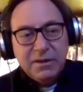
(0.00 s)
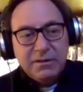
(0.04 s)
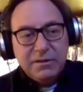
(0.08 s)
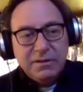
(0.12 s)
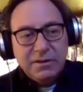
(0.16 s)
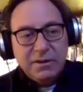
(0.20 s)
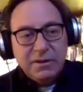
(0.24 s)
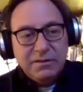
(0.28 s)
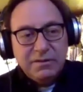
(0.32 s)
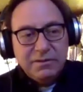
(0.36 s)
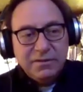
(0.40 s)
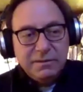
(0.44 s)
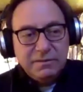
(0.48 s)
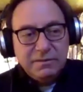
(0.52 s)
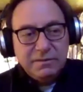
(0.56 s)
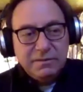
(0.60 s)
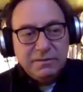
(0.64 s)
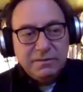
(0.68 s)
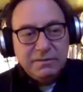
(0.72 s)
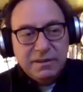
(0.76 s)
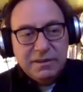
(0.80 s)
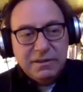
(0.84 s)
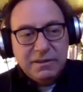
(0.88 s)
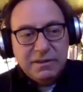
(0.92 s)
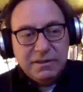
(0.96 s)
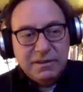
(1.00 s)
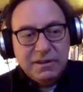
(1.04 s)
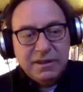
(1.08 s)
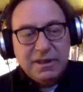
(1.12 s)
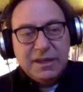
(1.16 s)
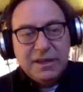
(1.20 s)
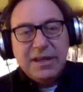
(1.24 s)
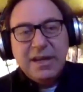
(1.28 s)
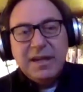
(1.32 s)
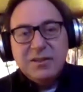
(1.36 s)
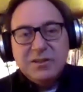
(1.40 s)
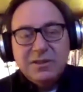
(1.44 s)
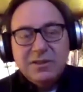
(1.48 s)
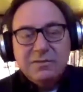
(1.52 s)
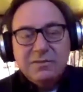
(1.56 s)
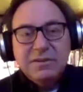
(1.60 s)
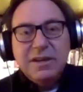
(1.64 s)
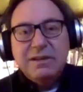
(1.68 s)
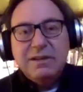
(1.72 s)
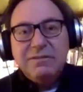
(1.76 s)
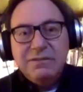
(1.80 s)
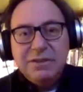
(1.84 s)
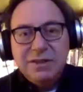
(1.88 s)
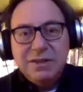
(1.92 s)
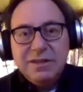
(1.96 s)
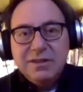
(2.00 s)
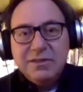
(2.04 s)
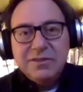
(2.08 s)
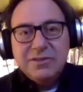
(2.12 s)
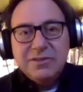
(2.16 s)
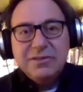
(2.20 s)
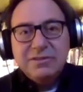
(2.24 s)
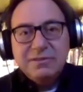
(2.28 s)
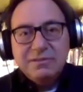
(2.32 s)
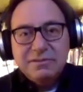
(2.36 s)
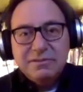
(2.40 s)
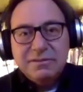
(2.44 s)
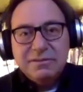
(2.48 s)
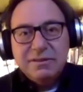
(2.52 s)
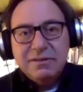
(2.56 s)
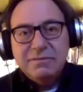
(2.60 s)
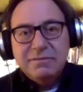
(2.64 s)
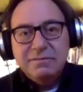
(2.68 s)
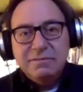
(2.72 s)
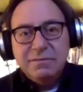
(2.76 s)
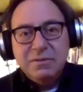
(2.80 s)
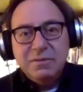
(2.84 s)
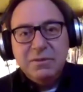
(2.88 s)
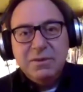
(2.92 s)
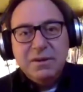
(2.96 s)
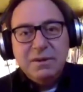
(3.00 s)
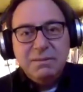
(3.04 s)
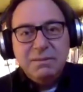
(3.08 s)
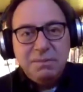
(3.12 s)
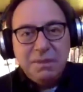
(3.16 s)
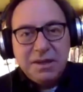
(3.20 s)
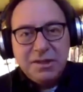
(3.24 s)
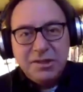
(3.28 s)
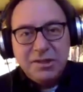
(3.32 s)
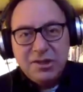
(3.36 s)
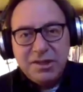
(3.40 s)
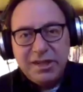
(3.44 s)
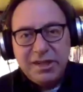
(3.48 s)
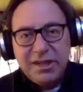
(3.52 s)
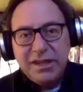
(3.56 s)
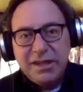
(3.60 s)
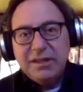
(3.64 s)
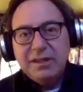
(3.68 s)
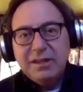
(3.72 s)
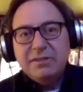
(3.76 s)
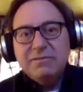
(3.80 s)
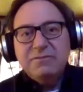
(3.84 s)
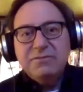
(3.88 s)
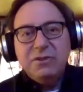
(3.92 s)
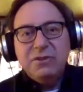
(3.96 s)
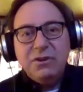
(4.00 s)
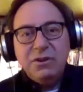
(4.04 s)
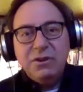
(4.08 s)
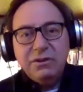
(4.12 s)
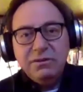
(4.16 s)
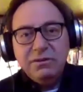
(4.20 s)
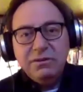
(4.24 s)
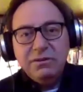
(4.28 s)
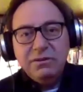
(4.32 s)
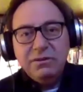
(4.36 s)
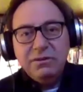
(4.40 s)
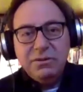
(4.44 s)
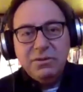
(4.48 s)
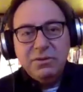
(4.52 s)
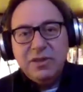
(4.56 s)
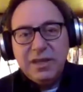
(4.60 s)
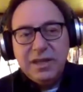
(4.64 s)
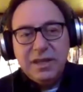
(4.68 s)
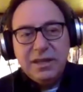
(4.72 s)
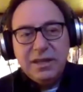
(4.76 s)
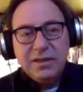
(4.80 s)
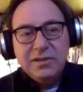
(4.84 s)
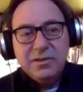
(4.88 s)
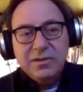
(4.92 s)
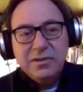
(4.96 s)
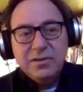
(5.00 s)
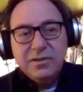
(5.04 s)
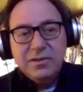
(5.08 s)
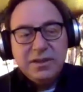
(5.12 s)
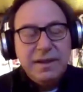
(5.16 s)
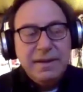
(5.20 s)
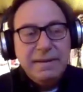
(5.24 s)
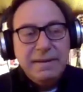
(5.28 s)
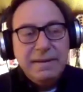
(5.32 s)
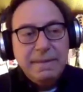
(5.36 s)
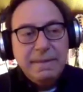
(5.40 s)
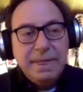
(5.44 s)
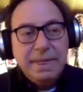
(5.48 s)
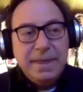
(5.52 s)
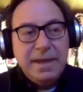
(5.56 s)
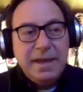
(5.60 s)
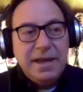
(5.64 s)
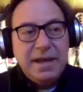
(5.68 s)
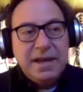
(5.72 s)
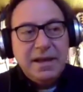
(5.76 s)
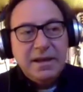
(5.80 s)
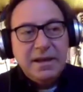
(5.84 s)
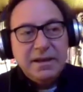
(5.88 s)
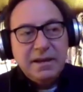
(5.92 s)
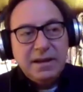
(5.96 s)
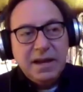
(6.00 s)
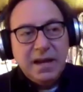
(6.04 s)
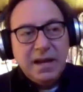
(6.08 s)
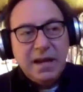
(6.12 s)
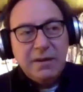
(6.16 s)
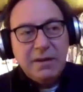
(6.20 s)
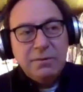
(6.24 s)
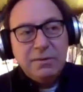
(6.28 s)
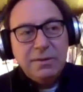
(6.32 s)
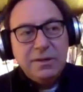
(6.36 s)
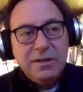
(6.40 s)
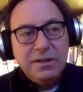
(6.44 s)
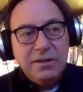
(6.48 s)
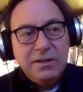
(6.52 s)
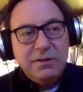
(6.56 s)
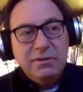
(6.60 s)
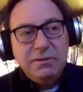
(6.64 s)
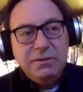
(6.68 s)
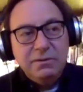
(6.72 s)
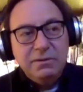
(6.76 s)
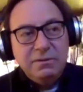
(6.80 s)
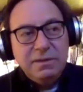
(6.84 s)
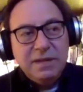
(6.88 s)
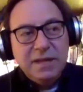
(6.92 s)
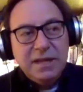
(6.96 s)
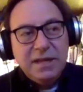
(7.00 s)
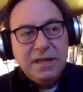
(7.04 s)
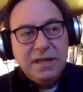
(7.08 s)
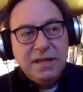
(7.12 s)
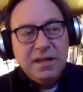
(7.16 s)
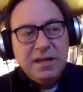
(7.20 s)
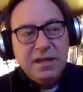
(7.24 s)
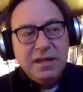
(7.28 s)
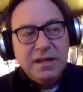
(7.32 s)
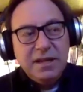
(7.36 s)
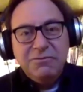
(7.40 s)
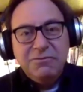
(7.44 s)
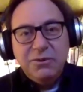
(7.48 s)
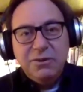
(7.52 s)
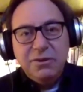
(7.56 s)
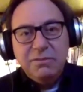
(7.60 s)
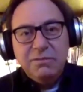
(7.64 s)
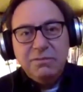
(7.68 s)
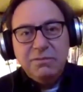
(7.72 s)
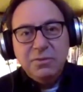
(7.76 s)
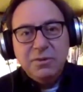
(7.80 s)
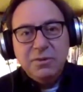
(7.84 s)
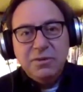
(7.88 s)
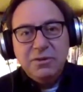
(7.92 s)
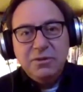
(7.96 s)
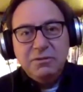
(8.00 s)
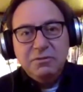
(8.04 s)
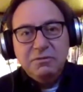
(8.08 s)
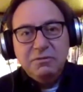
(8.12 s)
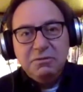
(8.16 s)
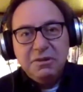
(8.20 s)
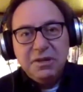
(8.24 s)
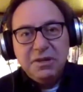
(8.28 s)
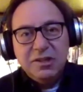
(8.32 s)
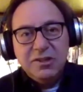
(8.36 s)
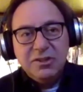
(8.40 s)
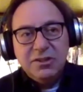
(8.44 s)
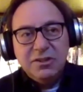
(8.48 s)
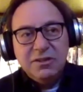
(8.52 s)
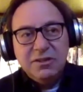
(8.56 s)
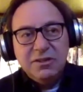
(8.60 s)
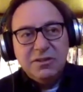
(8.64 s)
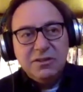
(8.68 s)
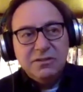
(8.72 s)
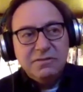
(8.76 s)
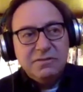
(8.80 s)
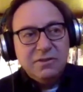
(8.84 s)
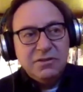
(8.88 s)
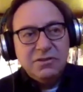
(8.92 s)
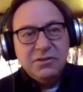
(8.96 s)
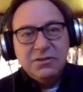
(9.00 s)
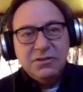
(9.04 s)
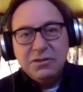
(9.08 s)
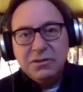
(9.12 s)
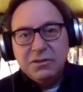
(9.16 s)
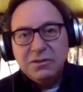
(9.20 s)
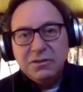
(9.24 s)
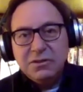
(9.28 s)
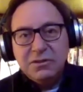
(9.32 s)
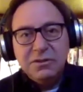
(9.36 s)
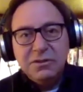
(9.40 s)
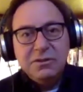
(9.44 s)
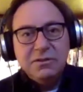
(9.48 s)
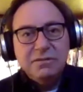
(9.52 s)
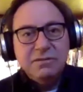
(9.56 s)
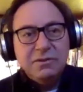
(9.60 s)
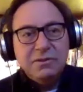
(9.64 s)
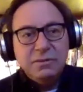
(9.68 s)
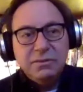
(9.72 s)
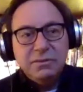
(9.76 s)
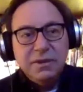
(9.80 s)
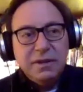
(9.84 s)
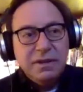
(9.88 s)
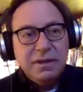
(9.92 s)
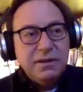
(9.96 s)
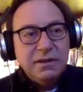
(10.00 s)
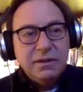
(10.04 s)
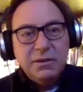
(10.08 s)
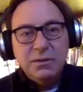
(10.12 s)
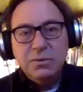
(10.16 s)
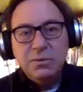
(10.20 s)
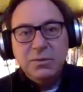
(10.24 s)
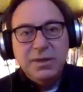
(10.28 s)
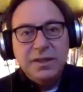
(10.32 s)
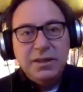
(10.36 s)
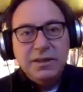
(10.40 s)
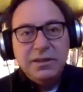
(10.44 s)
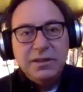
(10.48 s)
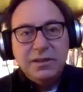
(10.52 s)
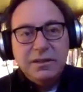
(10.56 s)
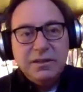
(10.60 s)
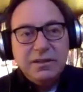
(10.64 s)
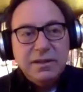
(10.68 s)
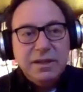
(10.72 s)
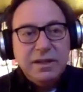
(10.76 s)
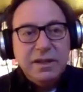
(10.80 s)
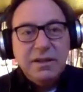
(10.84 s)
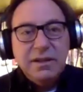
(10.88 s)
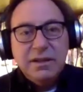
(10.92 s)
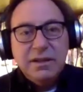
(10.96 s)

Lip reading: the guts of governance, of doing budgeting, of all of those things. And how are you getting informed with your traditions of the circle, of the wheel,